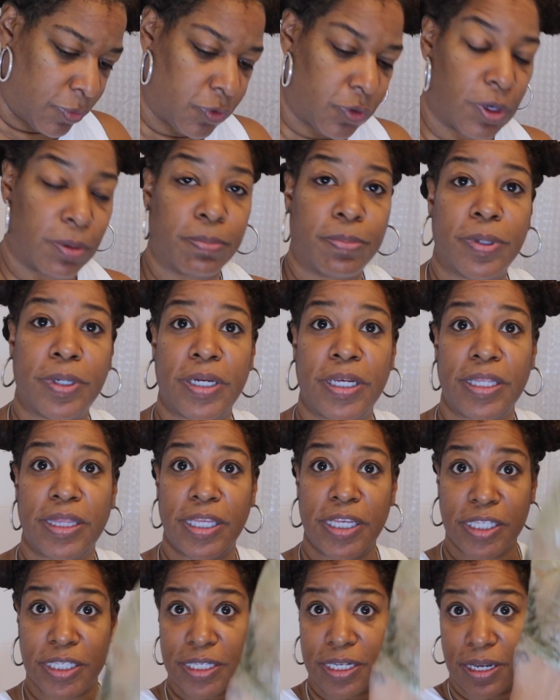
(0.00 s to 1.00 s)
So I'm putting
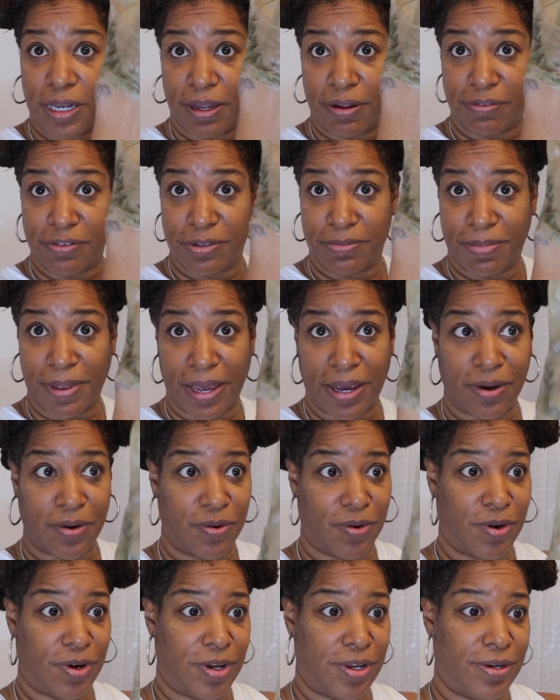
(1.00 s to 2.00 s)
these gloves back
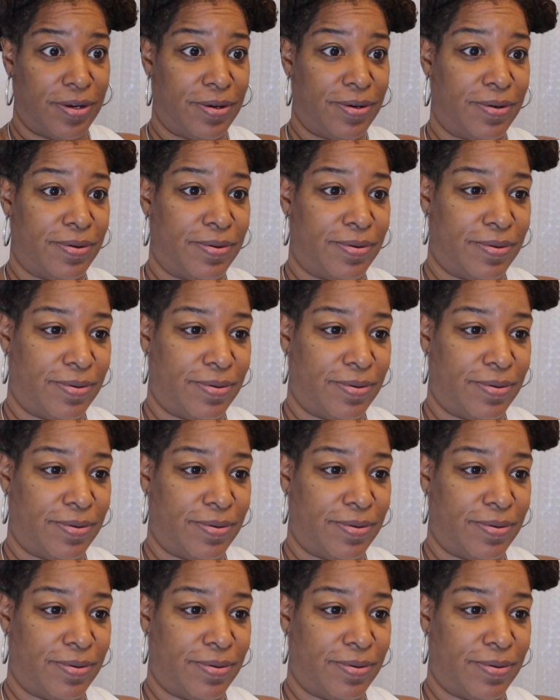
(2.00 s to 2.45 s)
on.